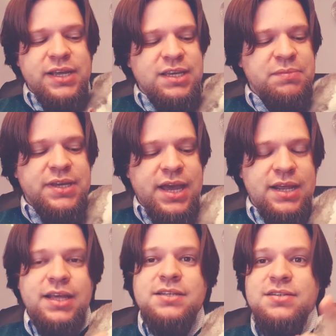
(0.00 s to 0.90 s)
I keep
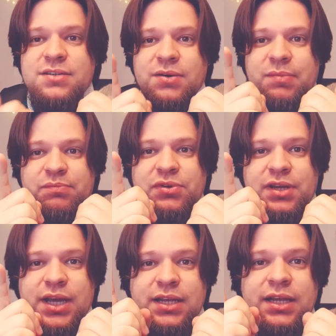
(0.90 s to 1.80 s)
getting it, so I'm
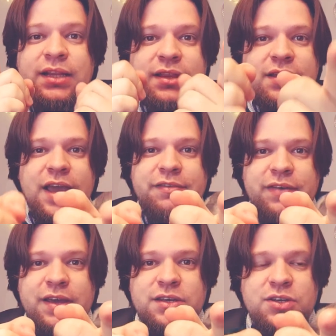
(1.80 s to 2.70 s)
putting it in the
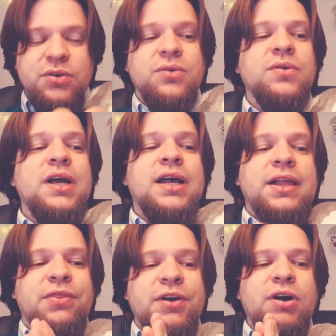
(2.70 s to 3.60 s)
FAQ.
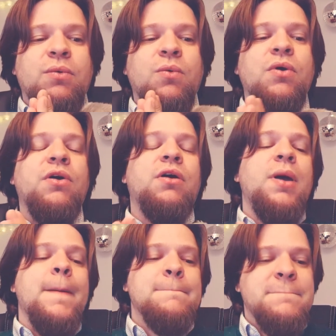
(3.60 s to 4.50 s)
There were
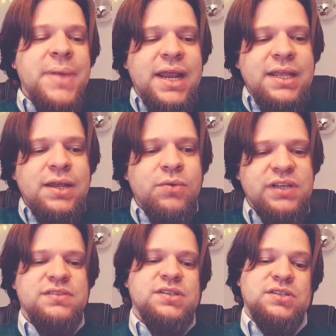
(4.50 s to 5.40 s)
many
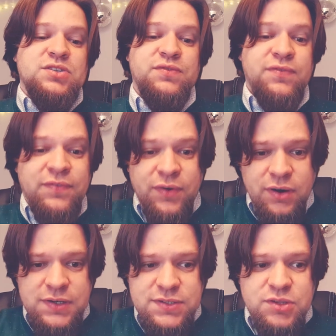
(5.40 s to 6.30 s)
reasons.
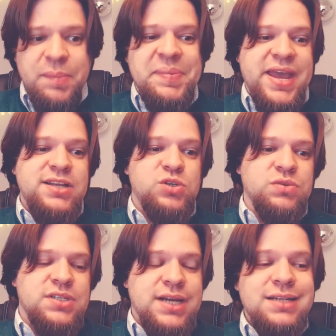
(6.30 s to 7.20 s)
First, the page
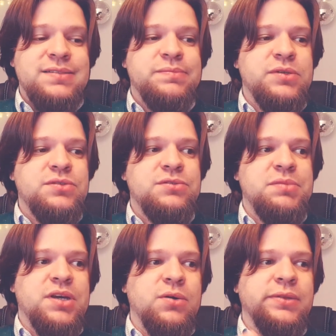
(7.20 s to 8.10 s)
was not supposed to
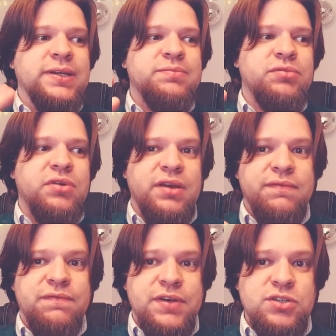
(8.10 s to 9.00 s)
be called Exploding
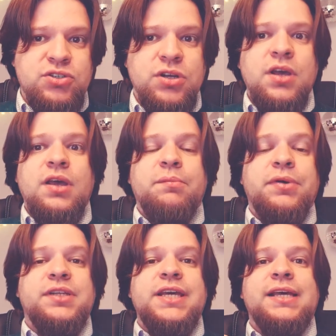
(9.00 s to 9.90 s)
Fish,
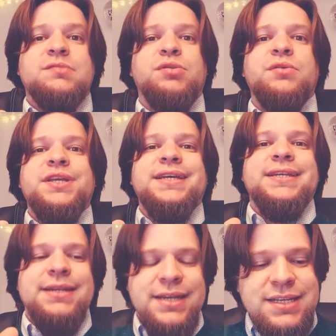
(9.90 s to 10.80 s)
but Exploding
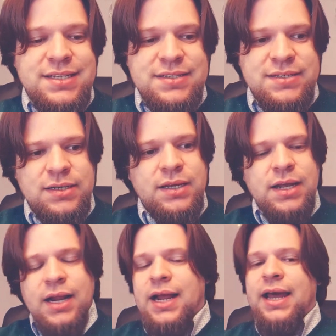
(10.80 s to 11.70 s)
Knees.
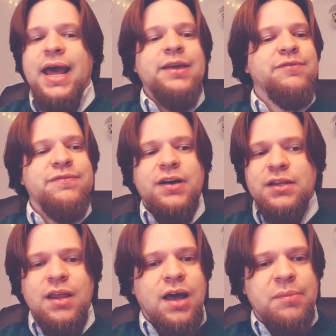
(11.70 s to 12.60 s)
And I
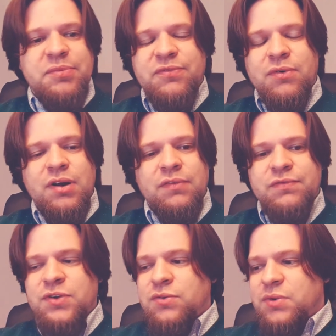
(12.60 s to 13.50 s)
fucked up for a
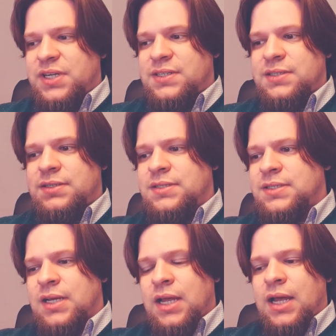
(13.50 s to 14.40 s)
few
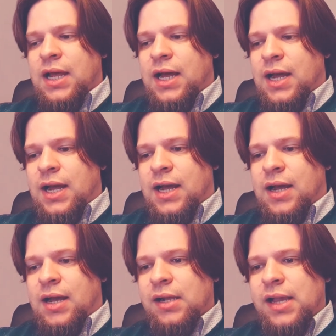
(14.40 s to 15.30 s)
reasons.
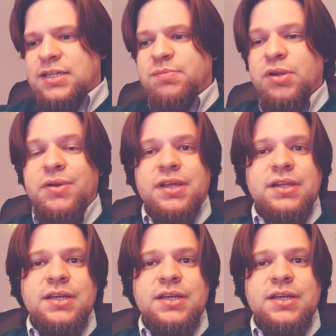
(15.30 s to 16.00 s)
Uh, Exploding